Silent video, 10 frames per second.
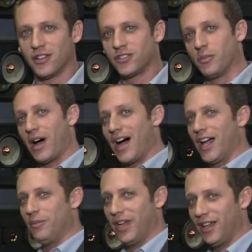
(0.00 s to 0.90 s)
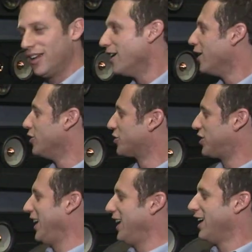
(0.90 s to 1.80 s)
So behind me, you'll
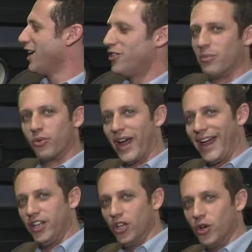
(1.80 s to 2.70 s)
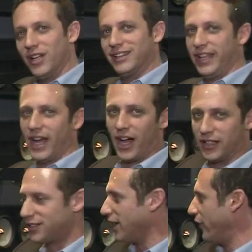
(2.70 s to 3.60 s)
see the brand new
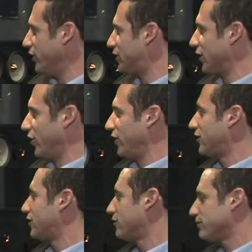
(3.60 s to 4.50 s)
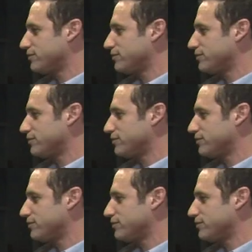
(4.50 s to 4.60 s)
Leon 7 series